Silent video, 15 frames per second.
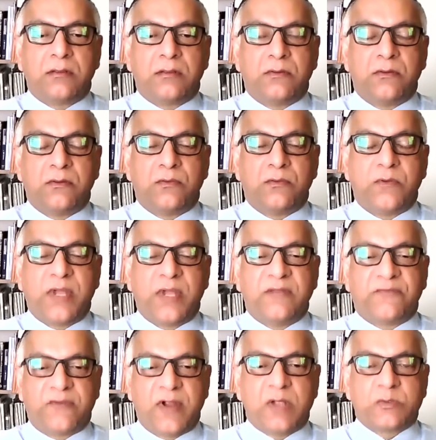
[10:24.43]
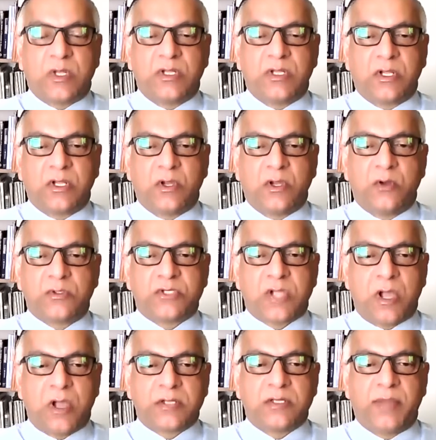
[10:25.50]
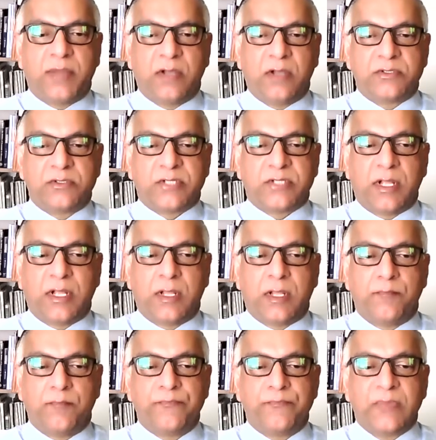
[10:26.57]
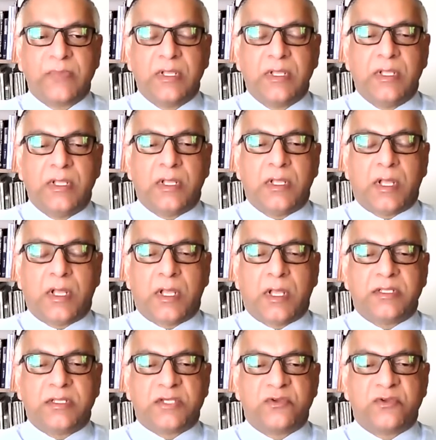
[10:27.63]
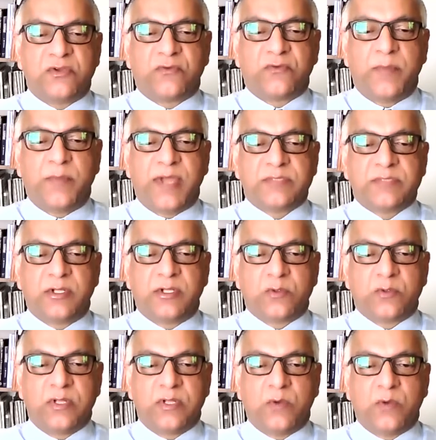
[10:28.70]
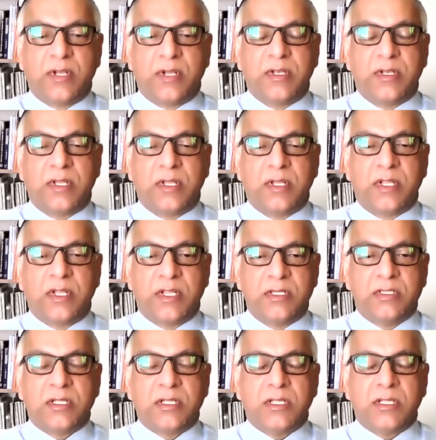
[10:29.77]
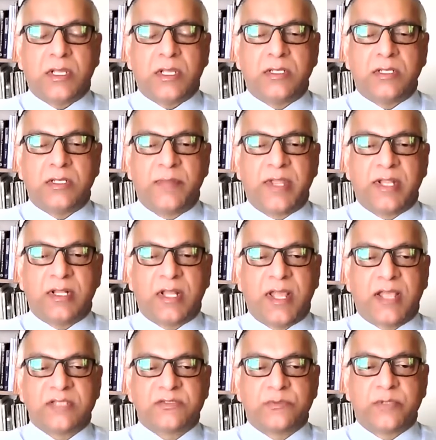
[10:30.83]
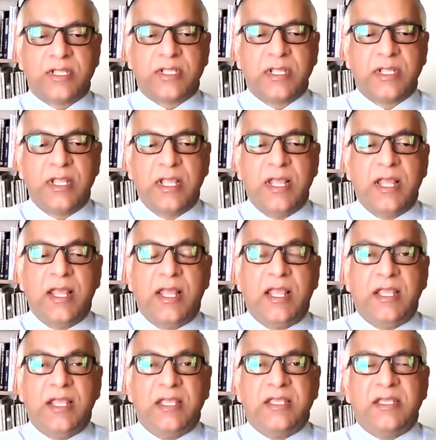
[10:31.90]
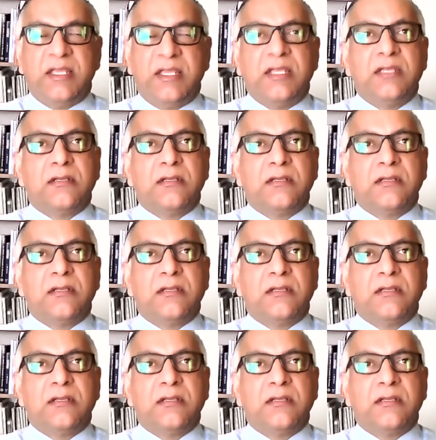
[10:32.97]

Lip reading: When François Legault talked about the issue of Quebec's Bill 21 in the debate last week, he